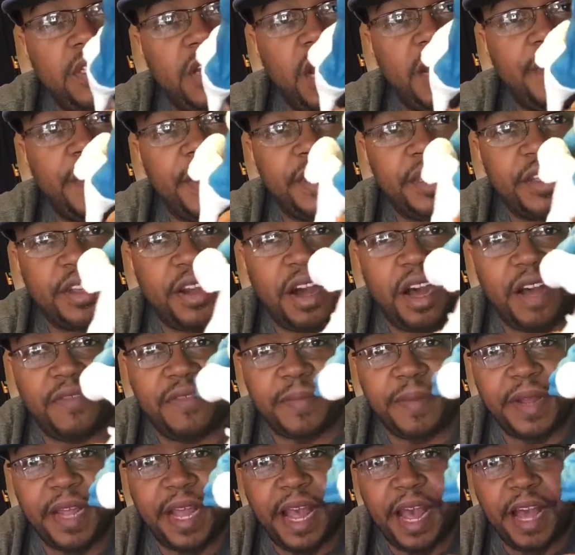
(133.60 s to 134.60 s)
Sorry about the
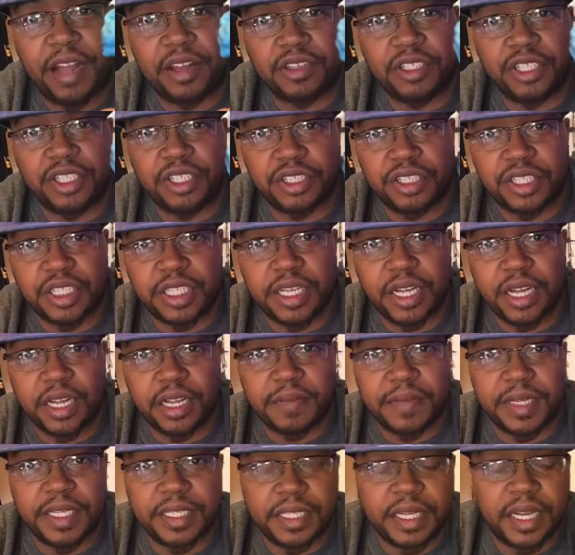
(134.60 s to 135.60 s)
coffee. My allergies are
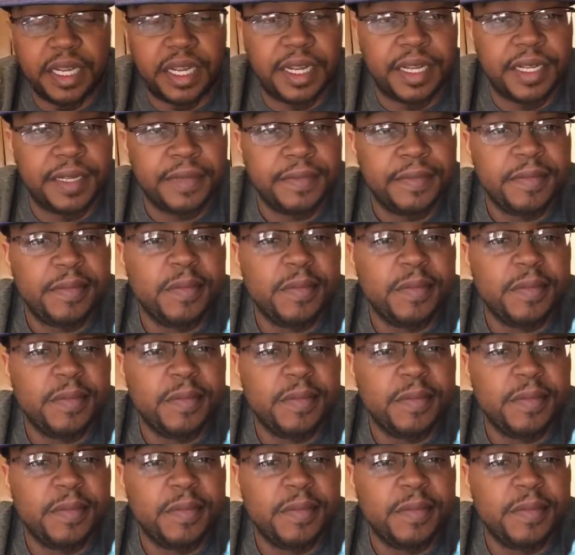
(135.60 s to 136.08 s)
killing me today.